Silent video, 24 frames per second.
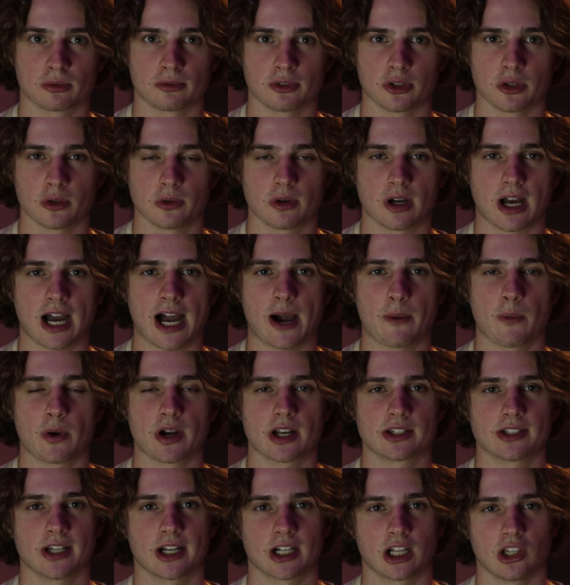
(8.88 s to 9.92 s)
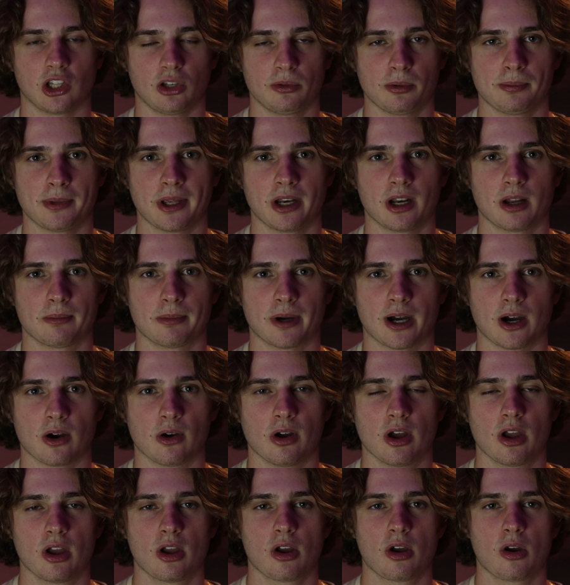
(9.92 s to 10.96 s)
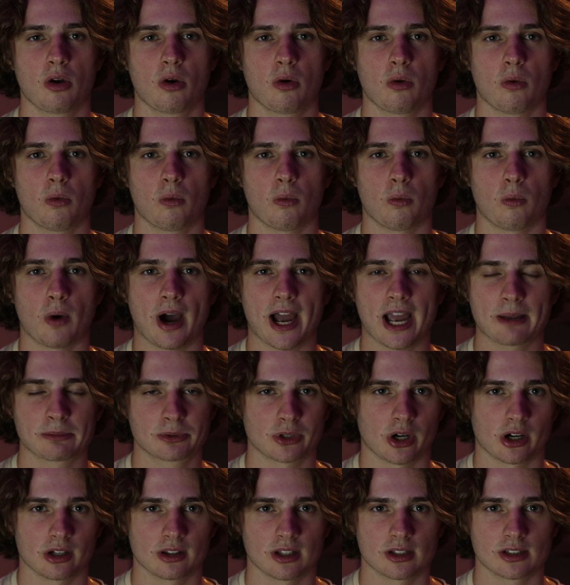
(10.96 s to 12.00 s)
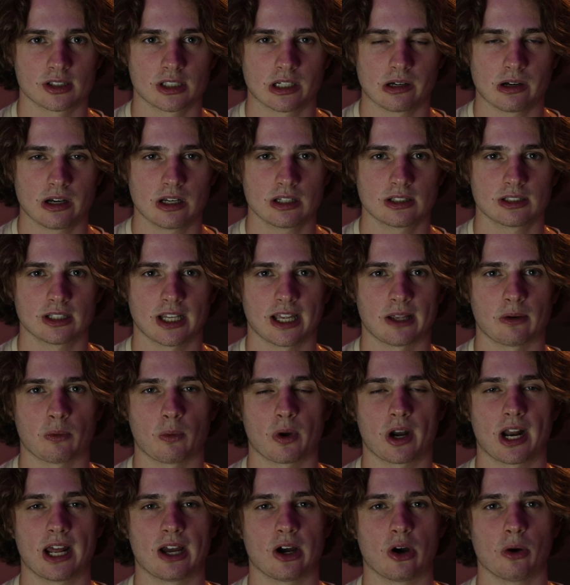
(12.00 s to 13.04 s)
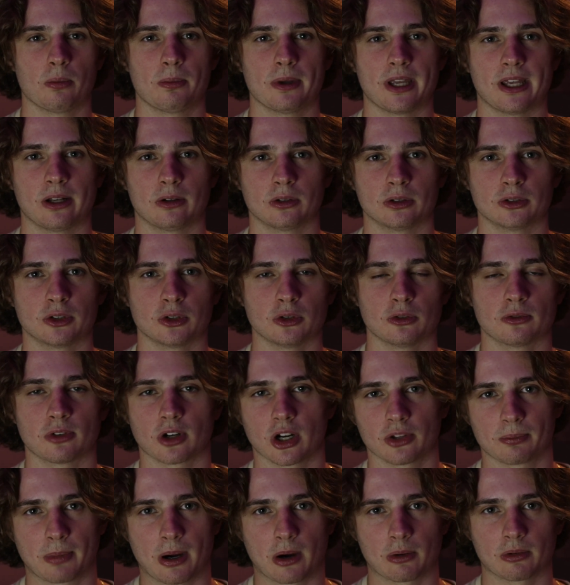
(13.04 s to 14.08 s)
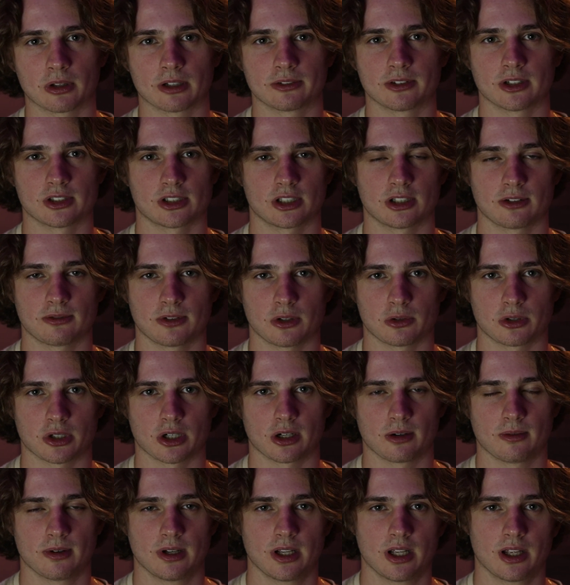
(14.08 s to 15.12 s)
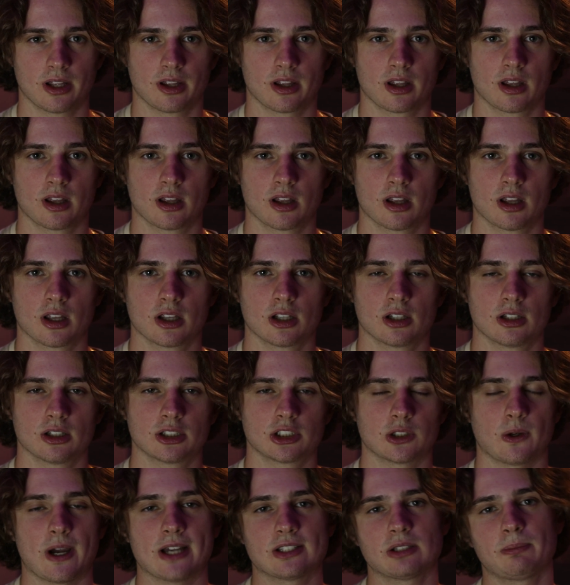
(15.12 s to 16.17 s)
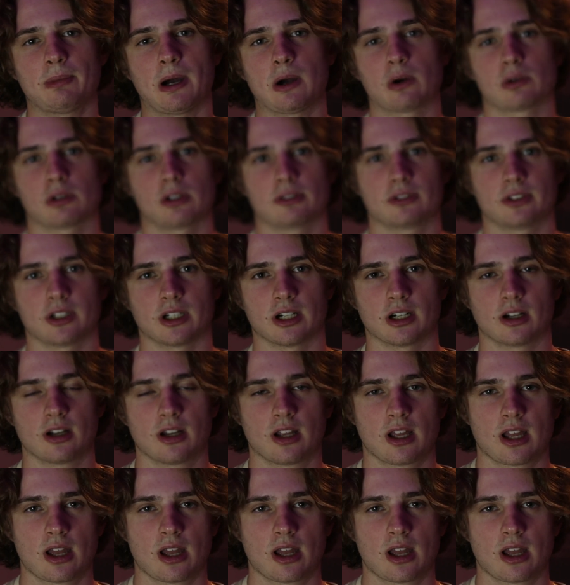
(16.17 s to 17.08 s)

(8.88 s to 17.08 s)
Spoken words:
review, I want to talk a little bit about why I'm starting this series and what I hope it'll do for powerlifters in the future. So as a powerlifter,